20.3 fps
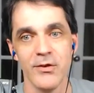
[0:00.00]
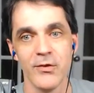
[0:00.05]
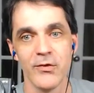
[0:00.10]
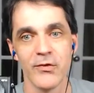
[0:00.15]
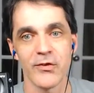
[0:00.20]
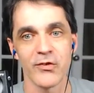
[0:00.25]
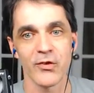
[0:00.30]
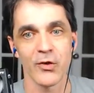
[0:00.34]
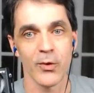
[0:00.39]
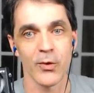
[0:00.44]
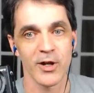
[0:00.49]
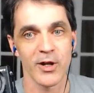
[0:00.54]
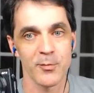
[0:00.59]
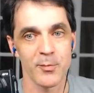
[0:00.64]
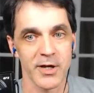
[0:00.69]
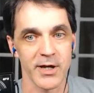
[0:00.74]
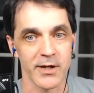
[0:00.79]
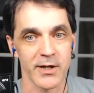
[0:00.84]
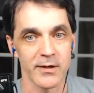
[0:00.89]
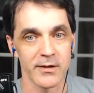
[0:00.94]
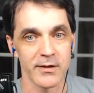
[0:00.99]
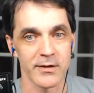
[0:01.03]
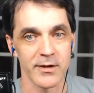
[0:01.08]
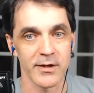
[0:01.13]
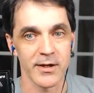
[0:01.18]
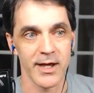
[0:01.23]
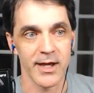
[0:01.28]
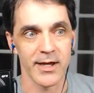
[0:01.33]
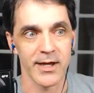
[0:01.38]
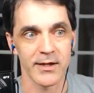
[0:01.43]
this quite a bit,
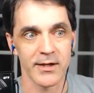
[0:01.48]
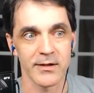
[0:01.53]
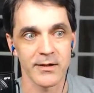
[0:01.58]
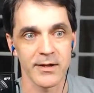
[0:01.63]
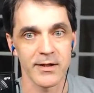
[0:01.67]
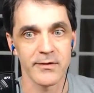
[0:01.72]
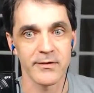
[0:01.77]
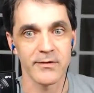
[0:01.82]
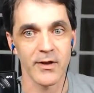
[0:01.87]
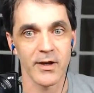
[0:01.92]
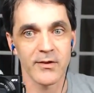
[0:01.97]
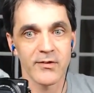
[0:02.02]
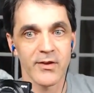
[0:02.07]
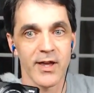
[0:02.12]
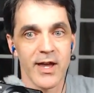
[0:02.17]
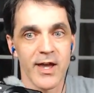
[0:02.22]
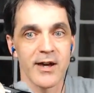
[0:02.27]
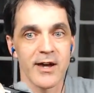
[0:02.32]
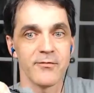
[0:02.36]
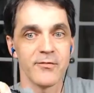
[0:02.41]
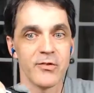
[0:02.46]
and it does have.